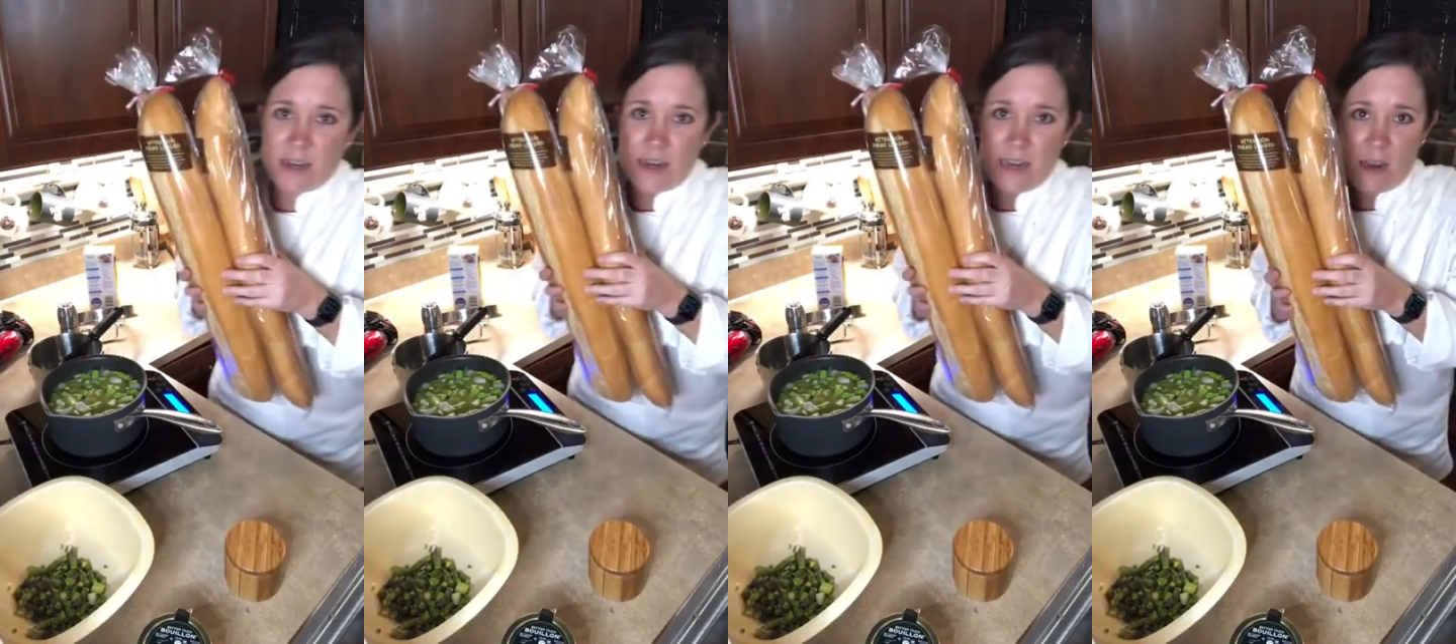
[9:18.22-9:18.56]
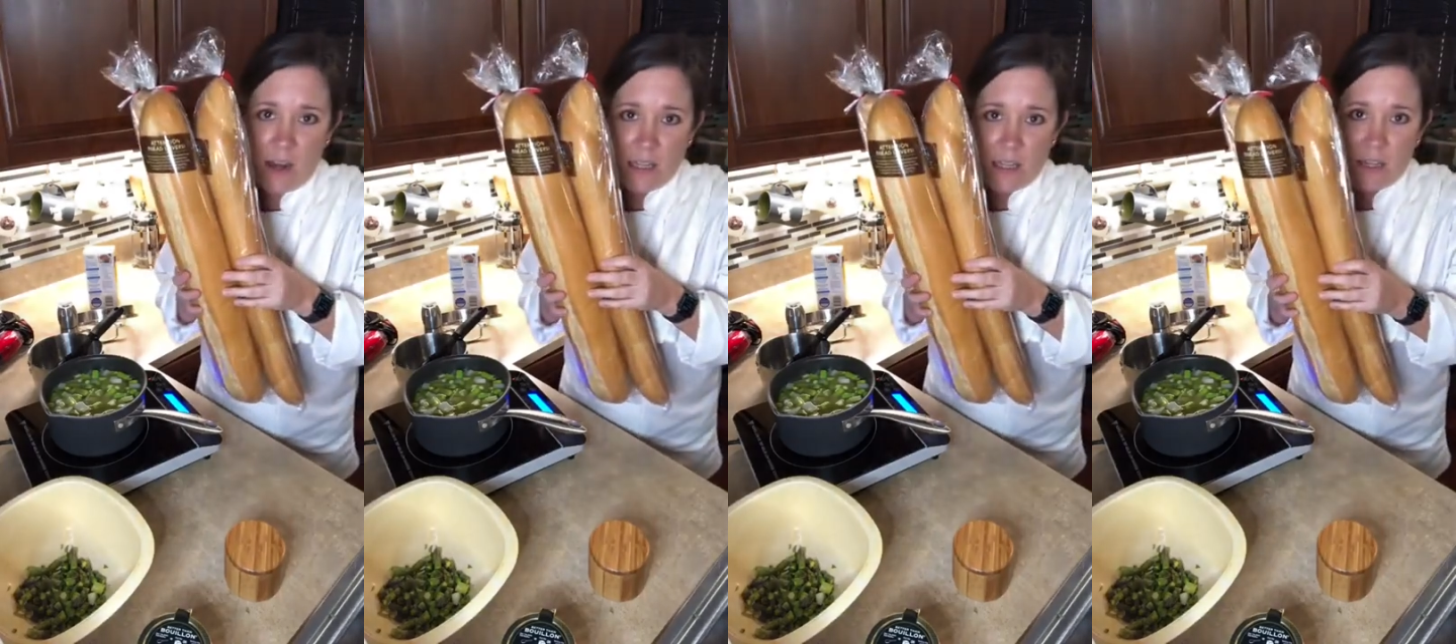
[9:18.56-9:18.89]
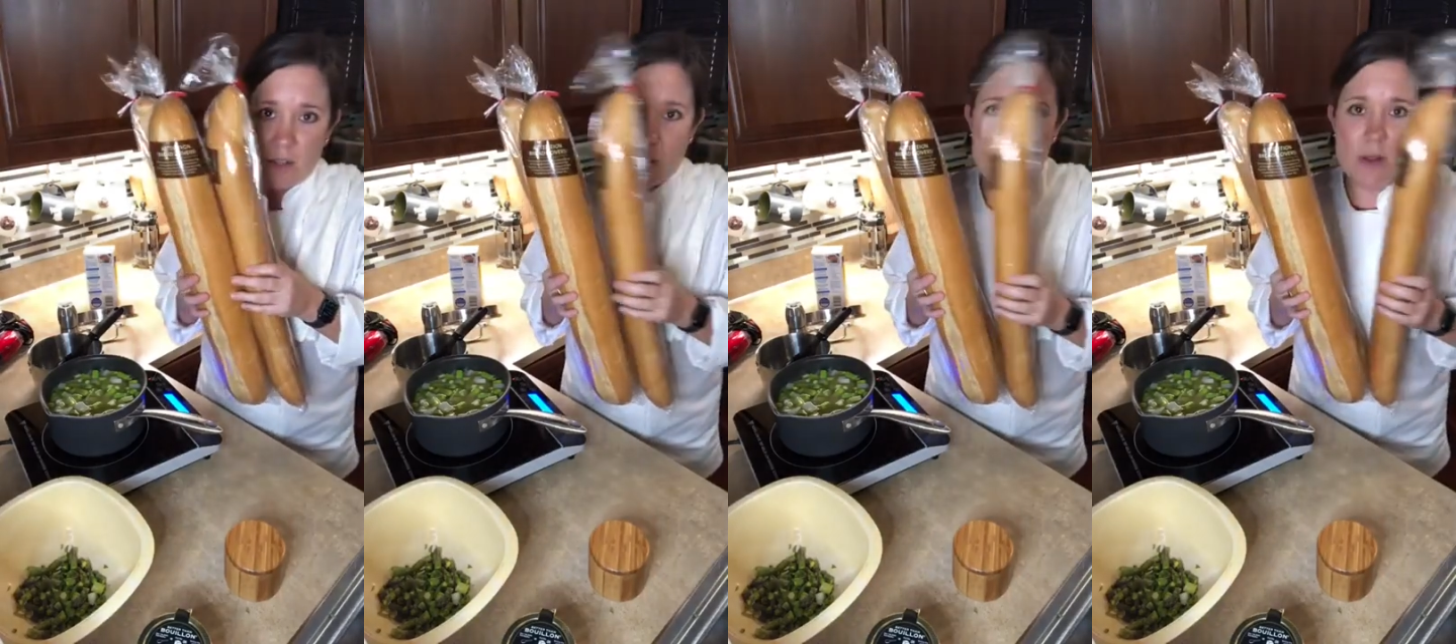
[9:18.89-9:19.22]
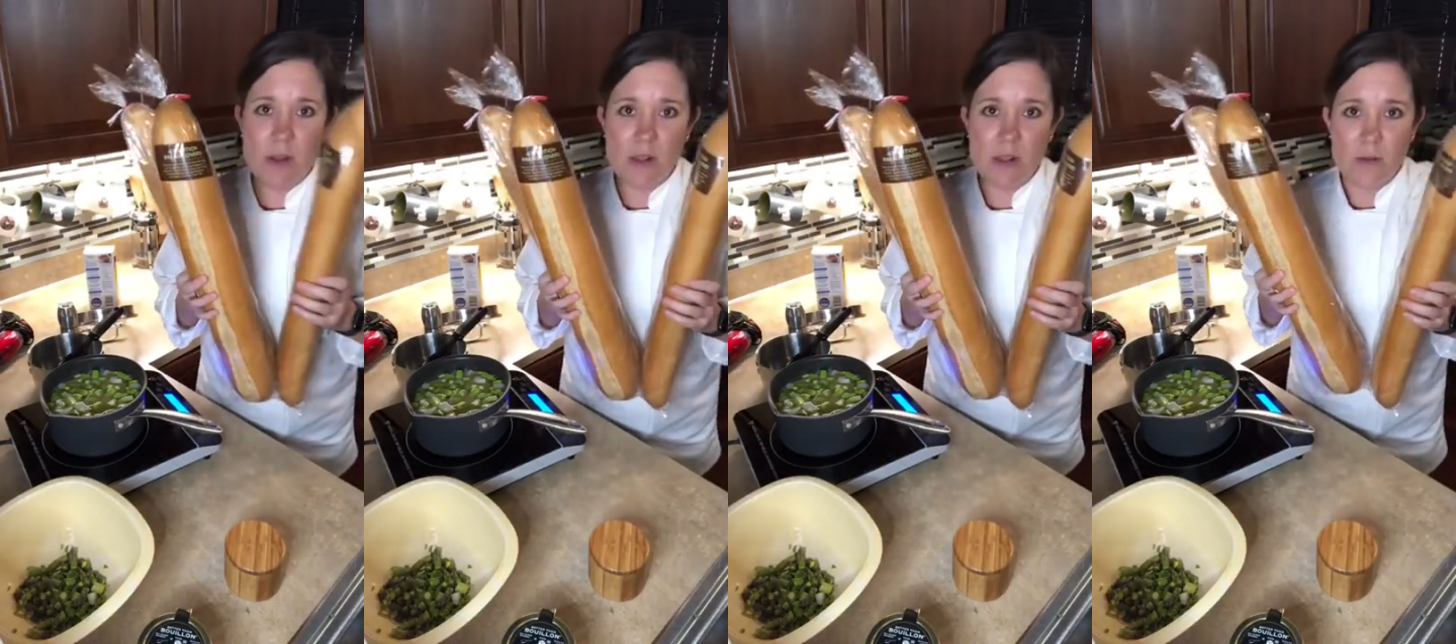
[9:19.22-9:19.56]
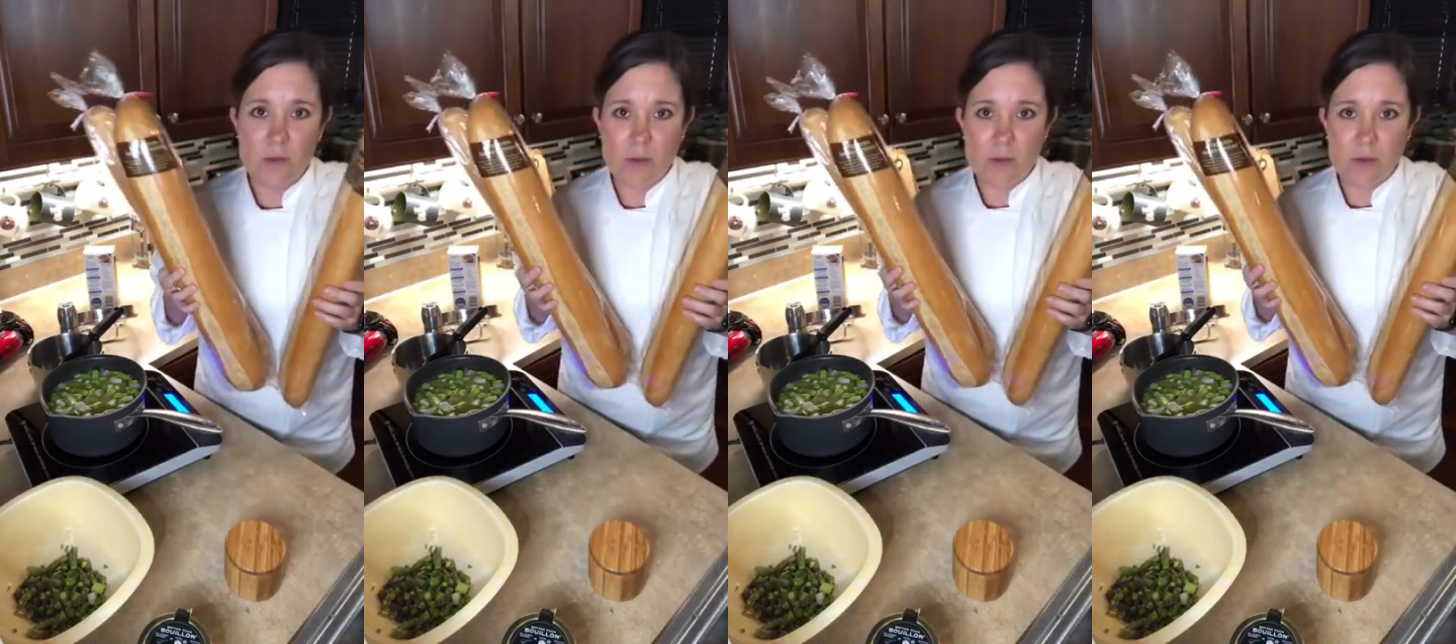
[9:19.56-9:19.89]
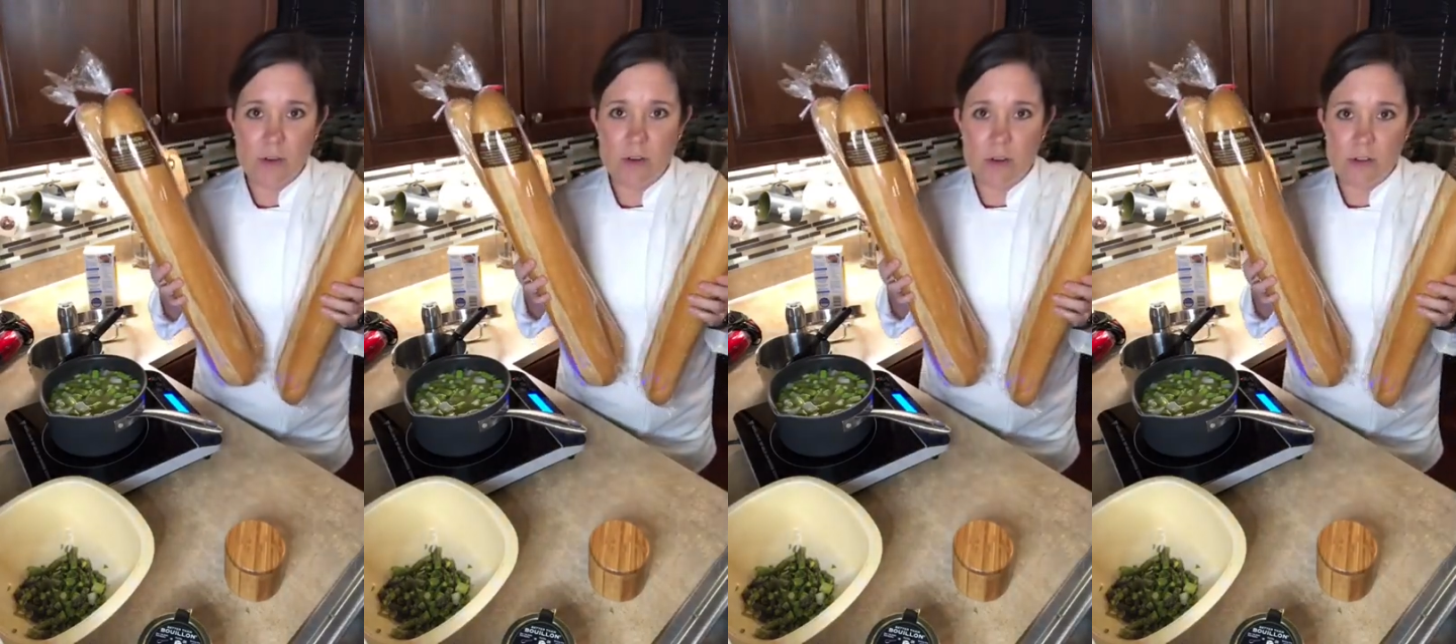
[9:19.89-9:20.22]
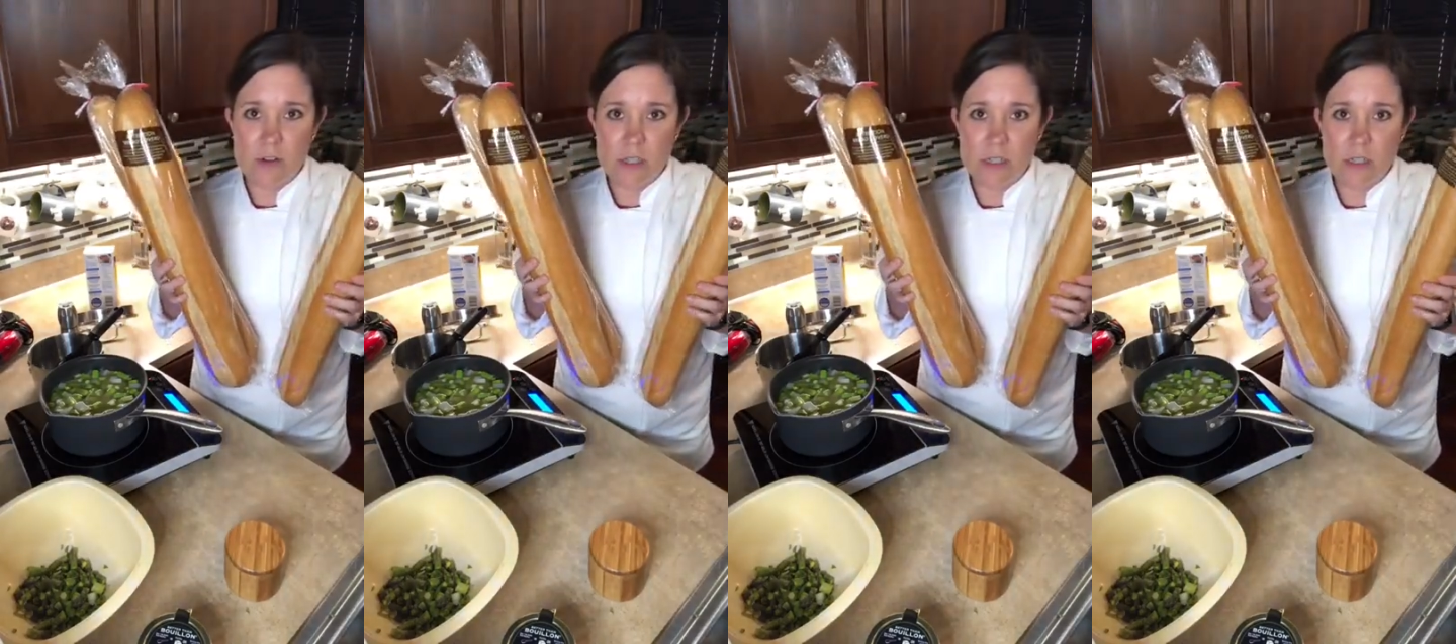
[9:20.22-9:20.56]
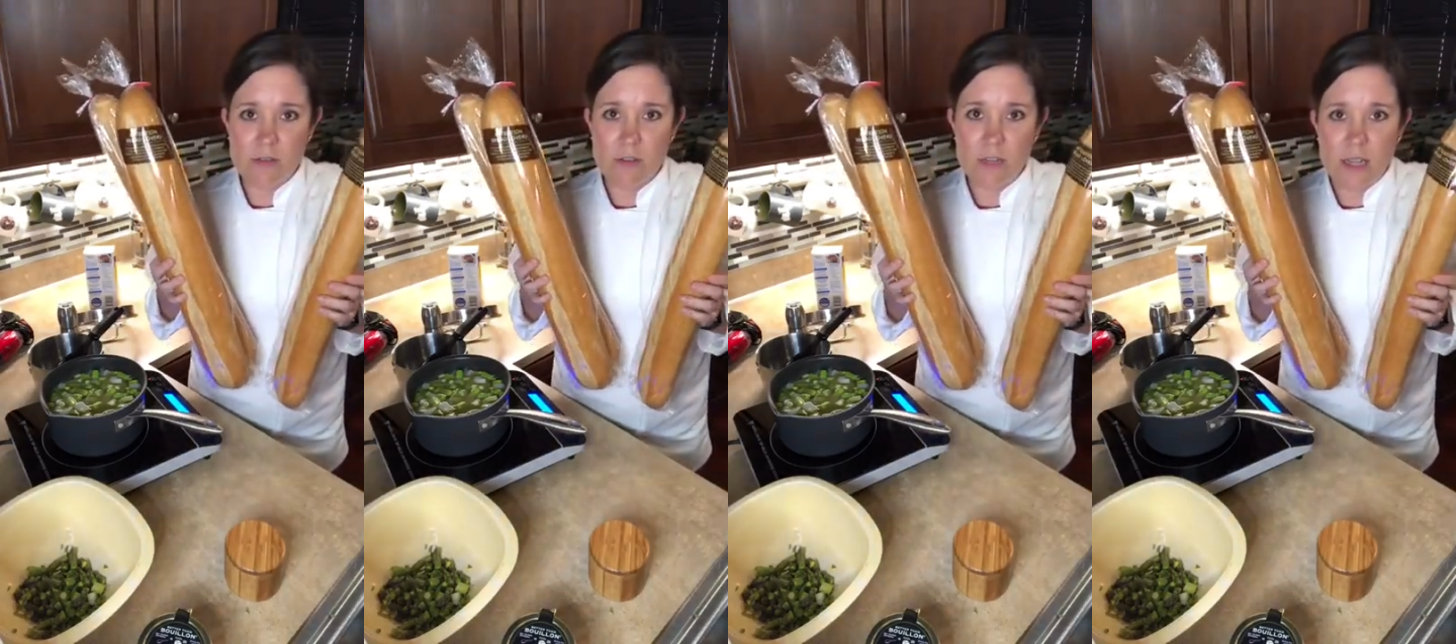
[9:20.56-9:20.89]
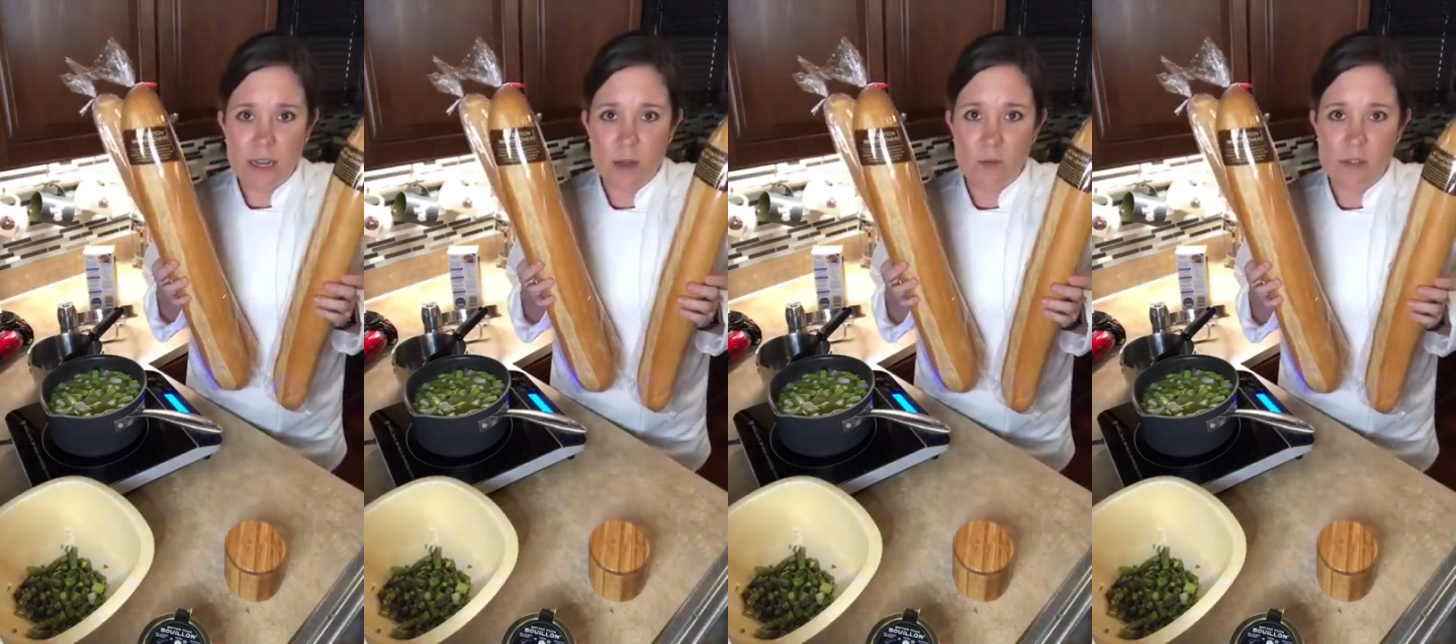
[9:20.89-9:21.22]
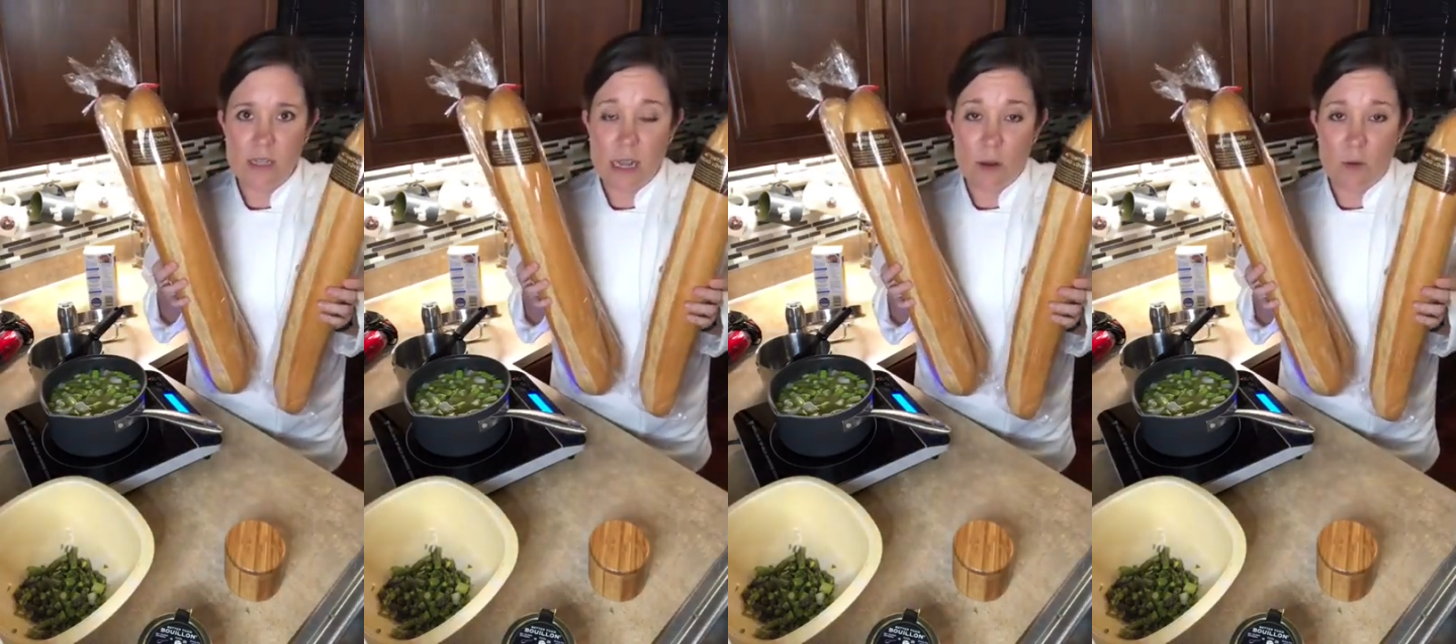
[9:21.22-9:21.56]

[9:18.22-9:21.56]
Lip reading: And now I look, the grocery delivery lady was like,